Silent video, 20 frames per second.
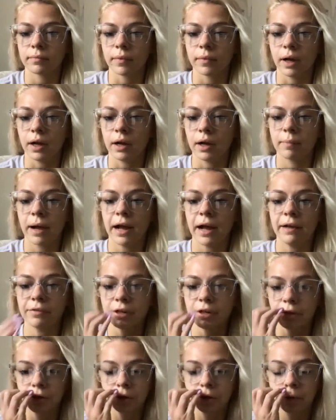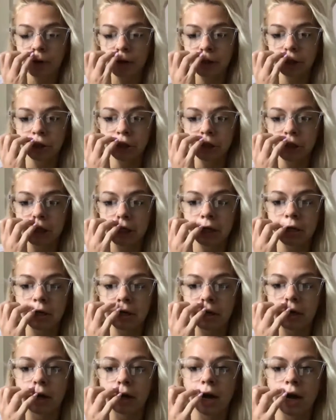I have another question
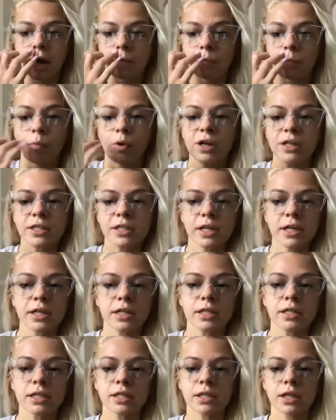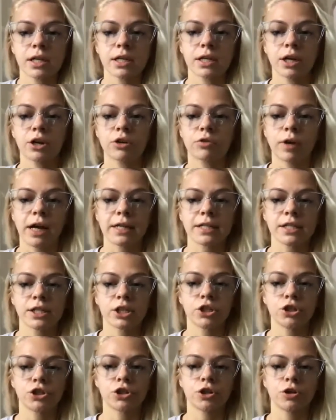here. What does
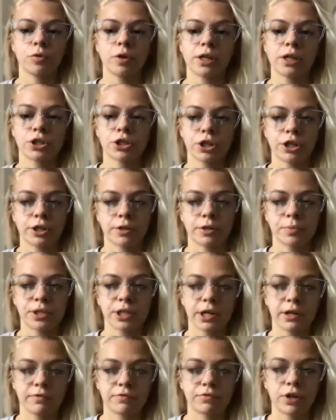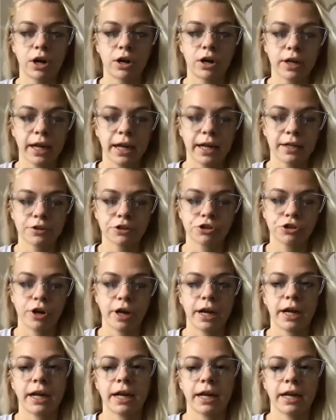Horizon do in terms of Narcan
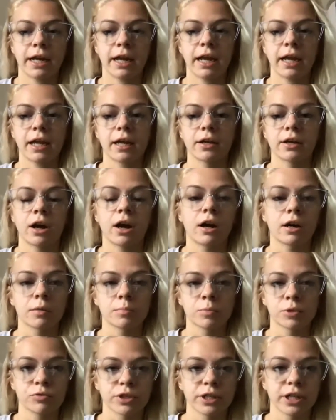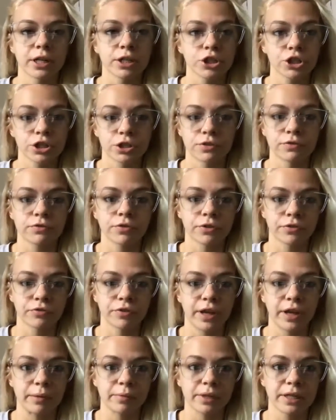training and harms reduction for
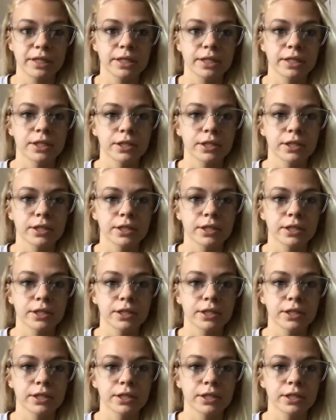families and